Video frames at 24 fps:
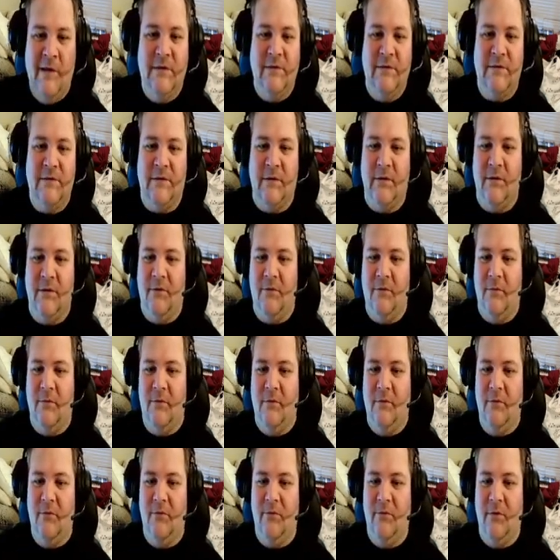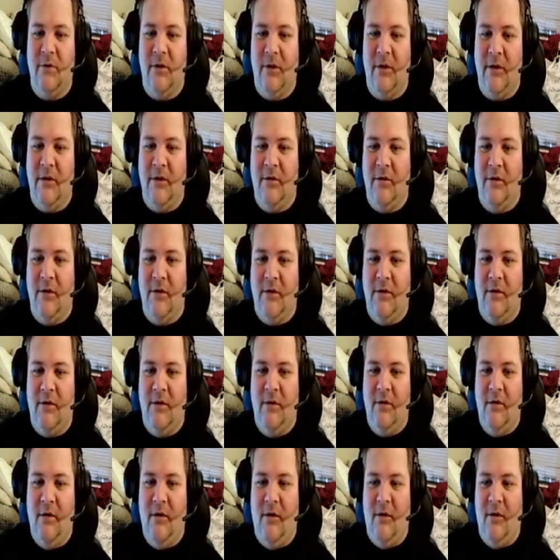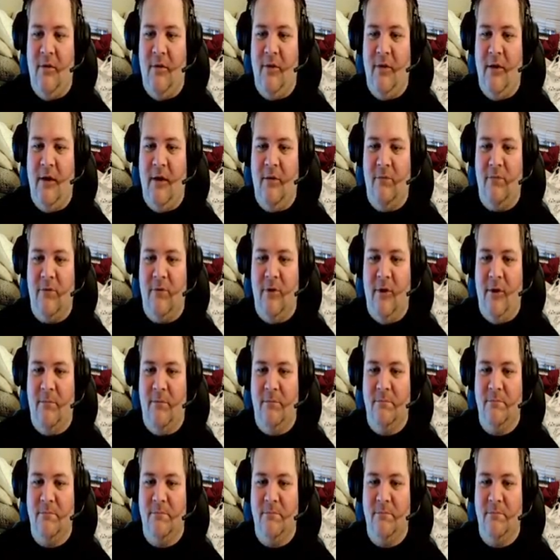So, really good on that front.